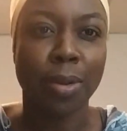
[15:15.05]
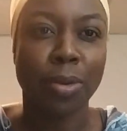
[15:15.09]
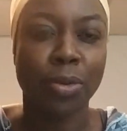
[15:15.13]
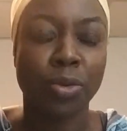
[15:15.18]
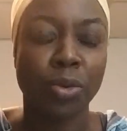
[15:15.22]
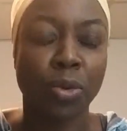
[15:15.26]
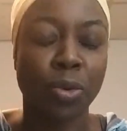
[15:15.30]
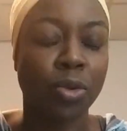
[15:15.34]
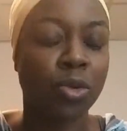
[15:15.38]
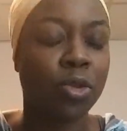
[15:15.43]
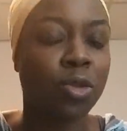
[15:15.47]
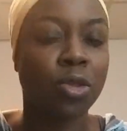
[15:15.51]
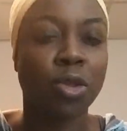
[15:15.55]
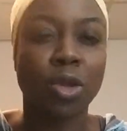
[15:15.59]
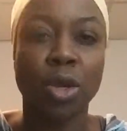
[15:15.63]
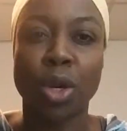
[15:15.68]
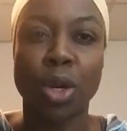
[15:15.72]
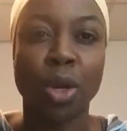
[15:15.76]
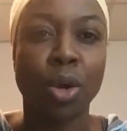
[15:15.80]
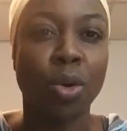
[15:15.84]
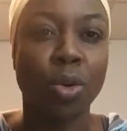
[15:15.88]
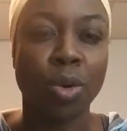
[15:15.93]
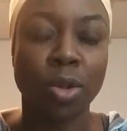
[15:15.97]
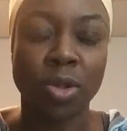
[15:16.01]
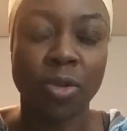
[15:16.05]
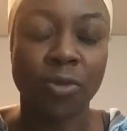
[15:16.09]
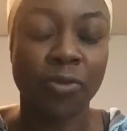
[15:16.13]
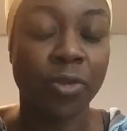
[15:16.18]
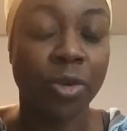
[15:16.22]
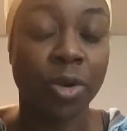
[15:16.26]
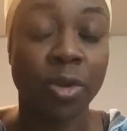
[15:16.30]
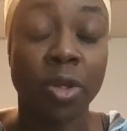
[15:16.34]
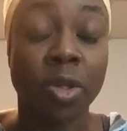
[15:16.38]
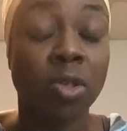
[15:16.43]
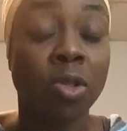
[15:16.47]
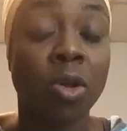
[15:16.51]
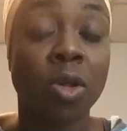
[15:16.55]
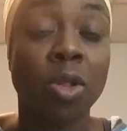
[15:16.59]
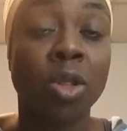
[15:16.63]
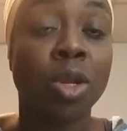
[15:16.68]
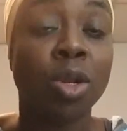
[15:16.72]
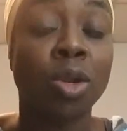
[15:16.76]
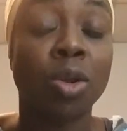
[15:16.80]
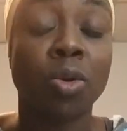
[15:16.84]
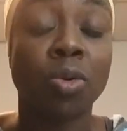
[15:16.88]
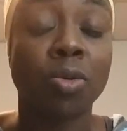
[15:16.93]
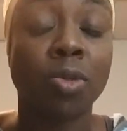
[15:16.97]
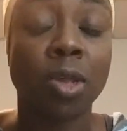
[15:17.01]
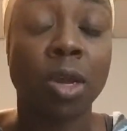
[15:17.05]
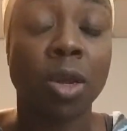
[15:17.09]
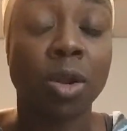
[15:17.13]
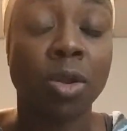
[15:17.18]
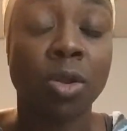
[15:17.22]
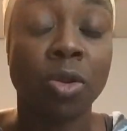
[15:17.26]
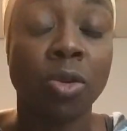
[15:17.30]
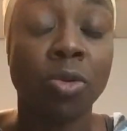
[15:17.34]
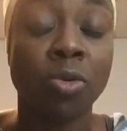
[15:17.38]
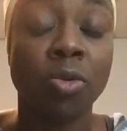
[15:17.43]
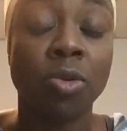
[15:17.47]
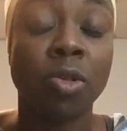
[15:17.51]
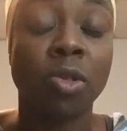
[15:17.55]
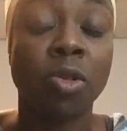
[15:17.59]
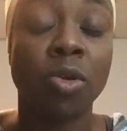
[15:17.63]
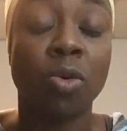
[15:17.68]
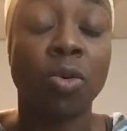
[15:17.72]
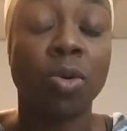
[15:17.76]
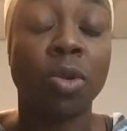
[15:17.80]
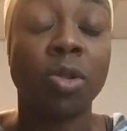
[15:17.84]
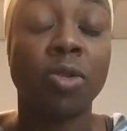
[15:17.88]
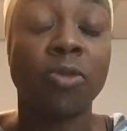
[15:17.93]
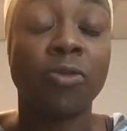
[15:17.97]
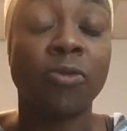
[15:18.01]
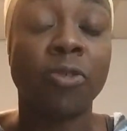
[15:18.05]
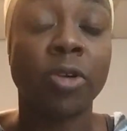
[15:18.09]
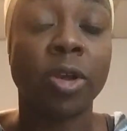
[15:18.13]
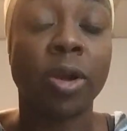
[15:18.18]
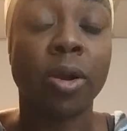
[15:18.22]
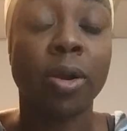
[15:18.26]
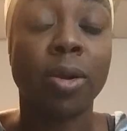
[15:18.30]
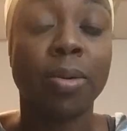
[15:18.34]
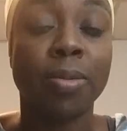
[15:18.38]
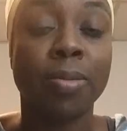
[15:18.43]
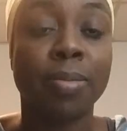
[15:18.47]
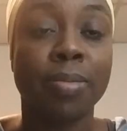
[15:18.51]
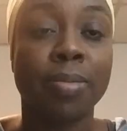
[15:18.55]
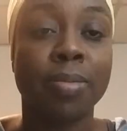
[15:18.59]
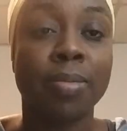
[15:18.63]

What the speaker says: So it's just going to go into fear. That's all it knows how to do is go into fear,